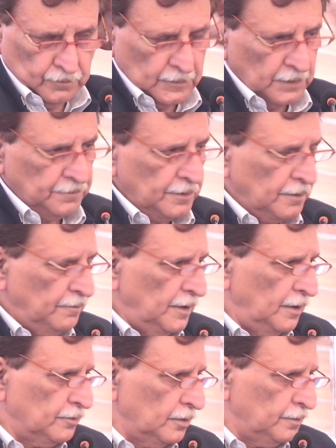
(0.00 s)
it was
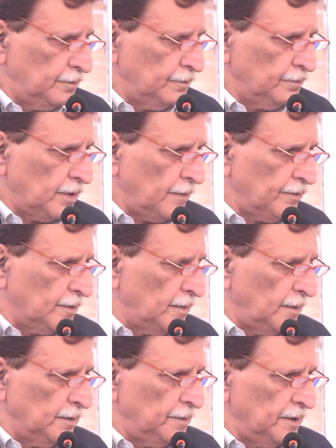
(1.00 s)
revealed to Prophet
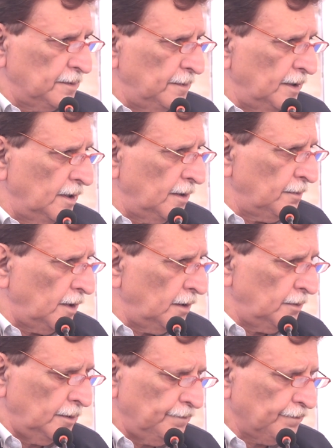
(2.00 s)
Muhammad, peace be upon
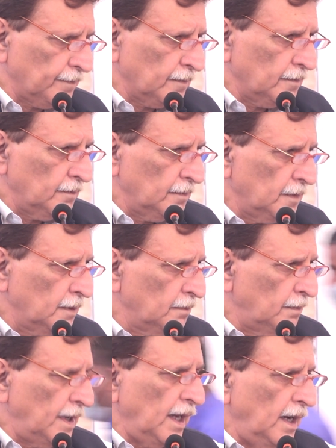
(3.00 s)
him,
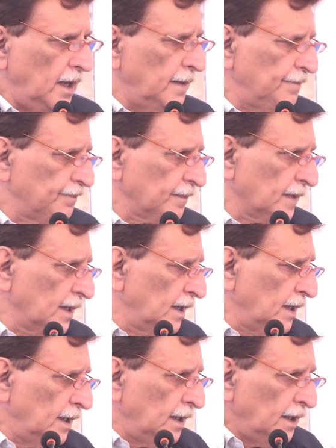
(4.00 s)
by Allah.
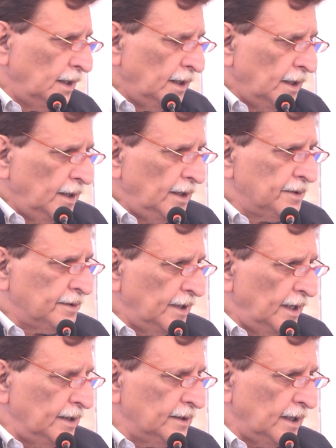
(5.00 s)
It
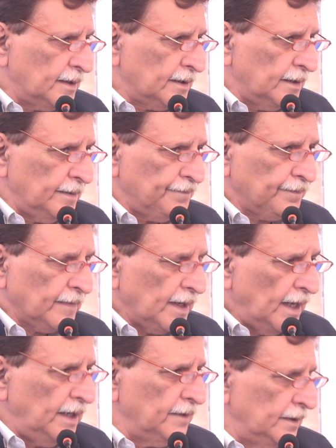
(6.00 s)
says that
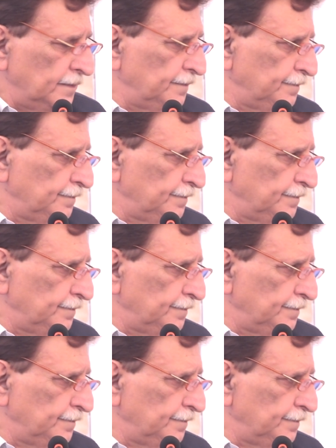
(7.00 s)
anyone